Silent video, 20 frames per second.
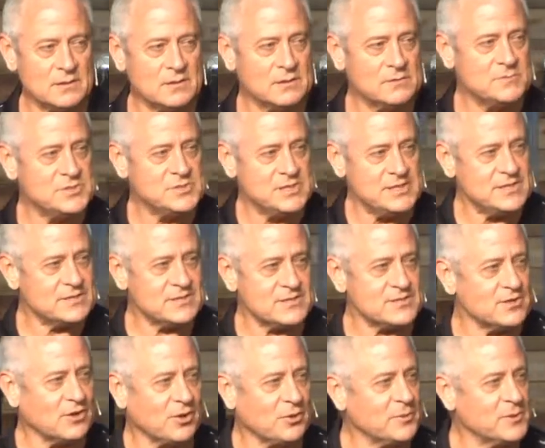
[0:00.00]
But Jesus
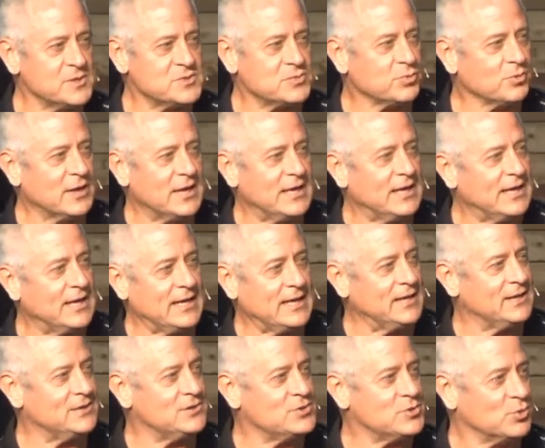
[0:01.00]
always
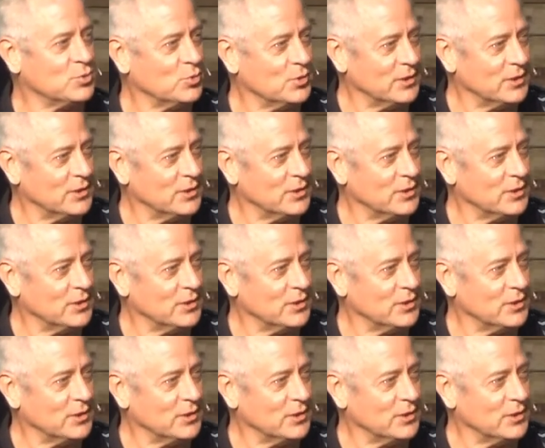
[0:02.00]
radiated joy.